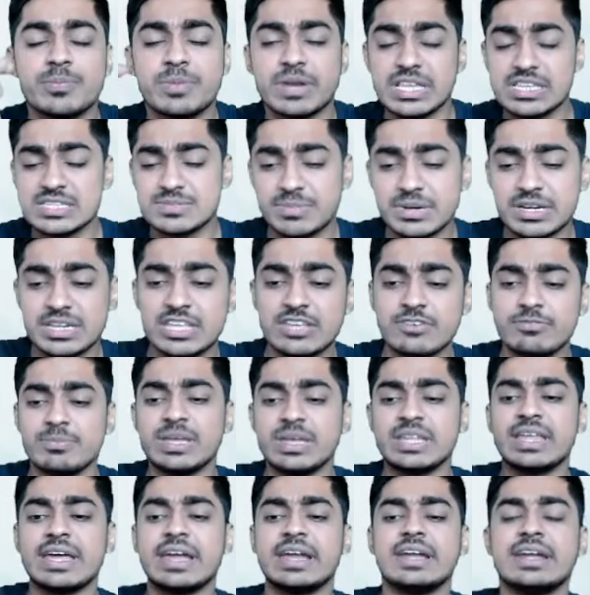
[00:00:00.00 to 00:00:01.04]
price, but give me
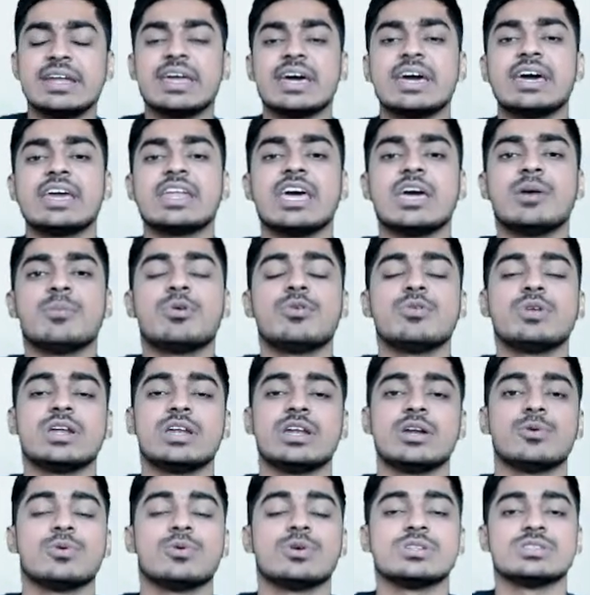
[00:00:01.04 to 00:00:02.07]
the entire amount in
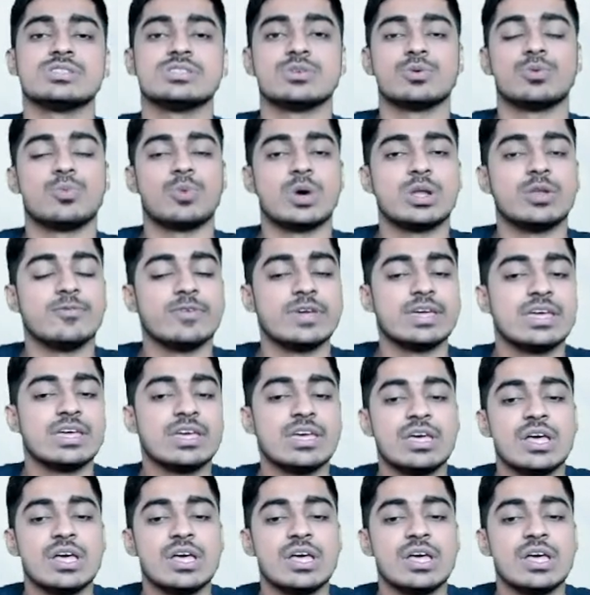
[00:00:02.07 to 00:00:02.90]
advance. One way.